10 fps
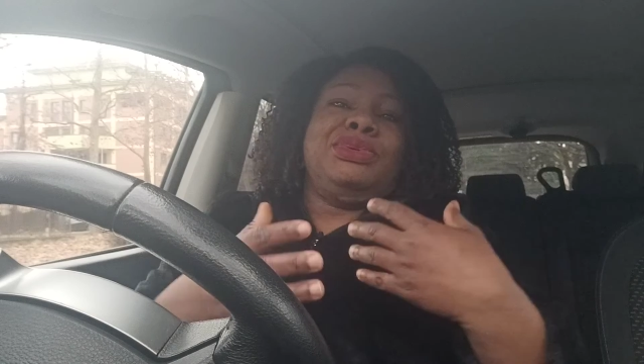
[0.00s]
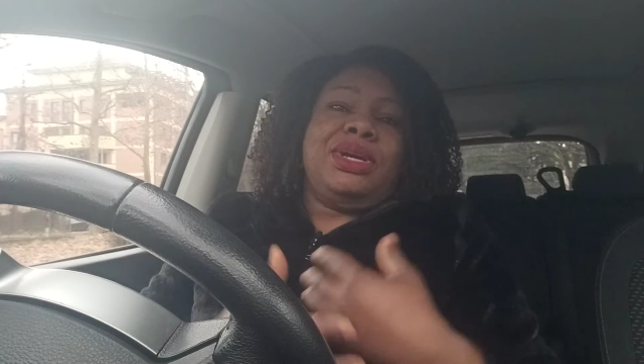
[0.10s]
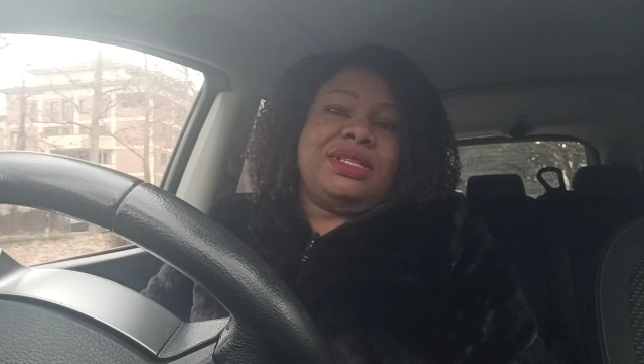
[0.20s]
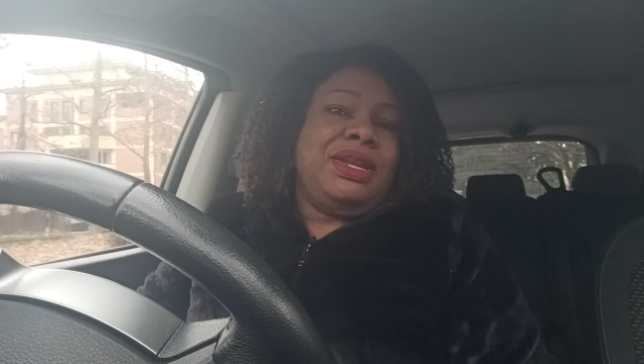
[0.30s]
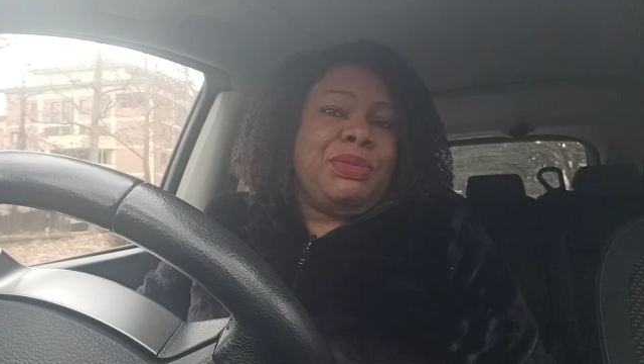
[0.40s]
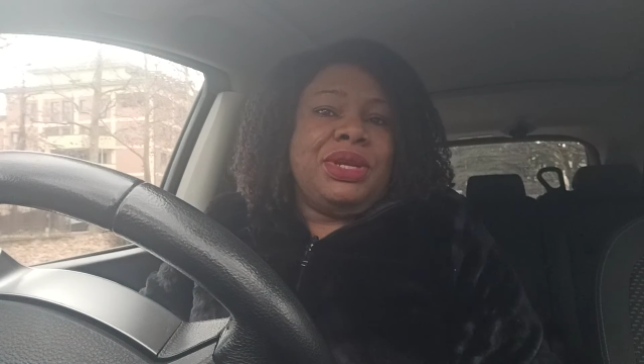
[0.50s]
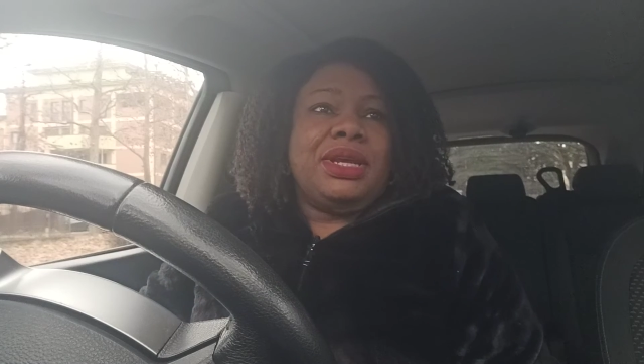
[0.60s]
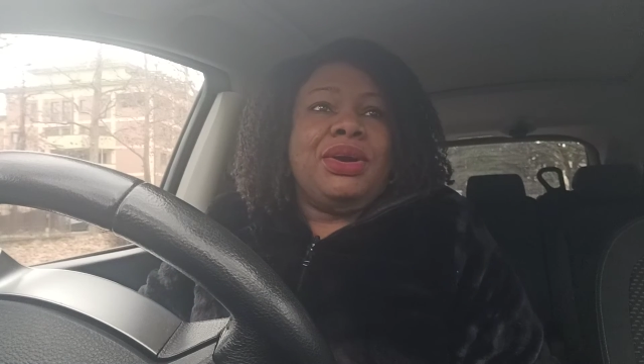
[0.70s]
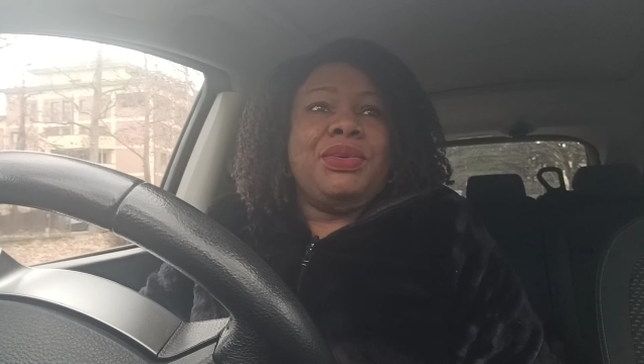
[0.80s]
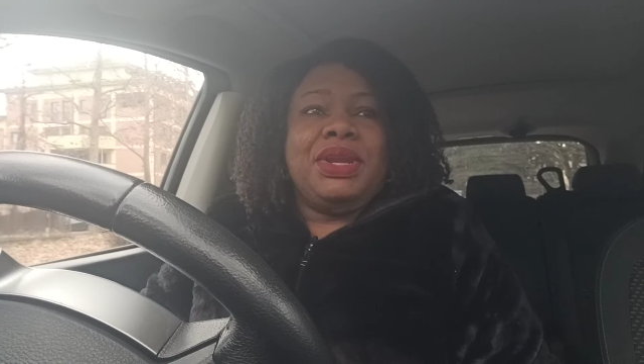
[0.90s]
We just celebrate
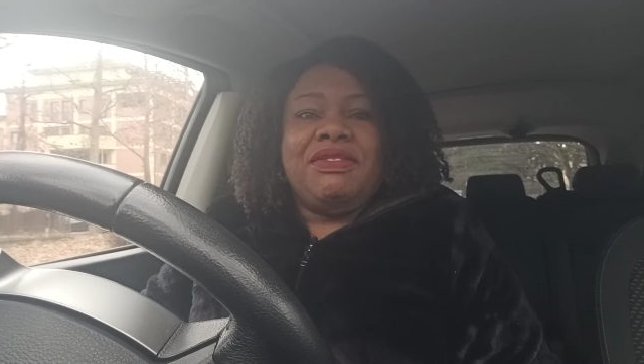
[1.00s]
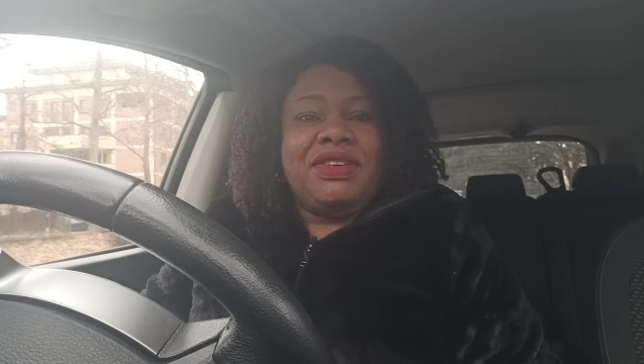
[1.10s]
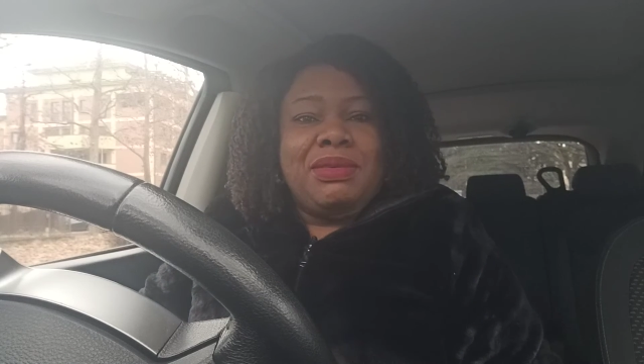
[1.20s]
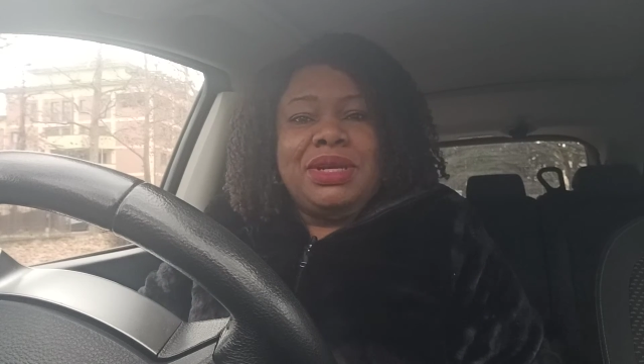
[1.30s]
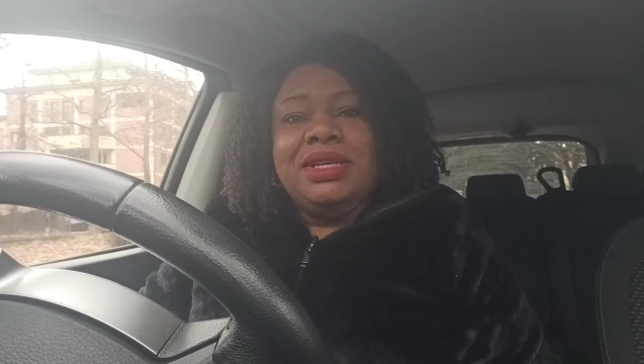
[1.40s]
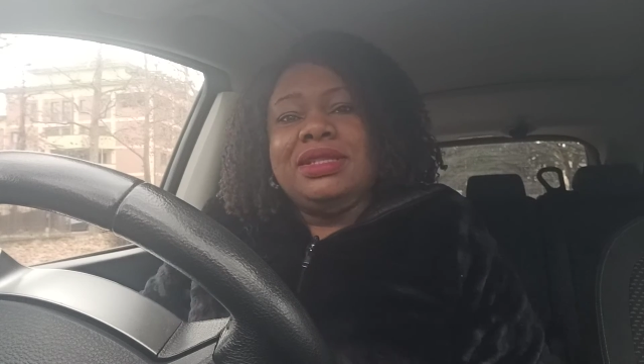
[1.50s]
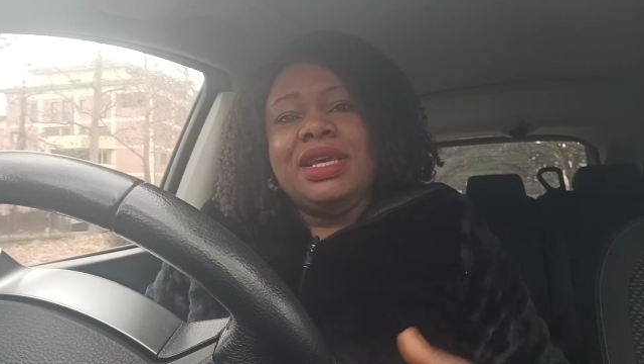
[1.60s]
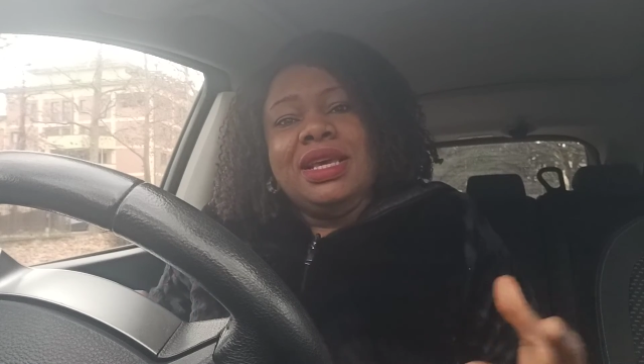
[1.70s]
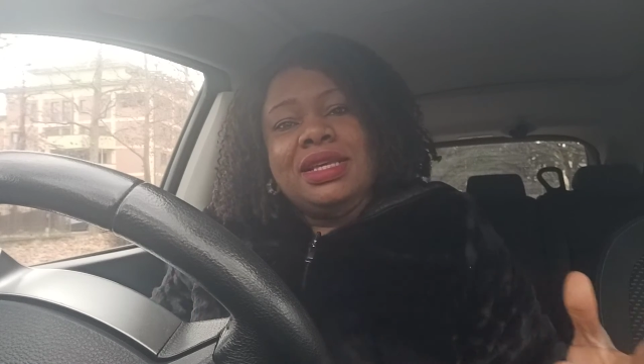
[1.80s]
at home with our families,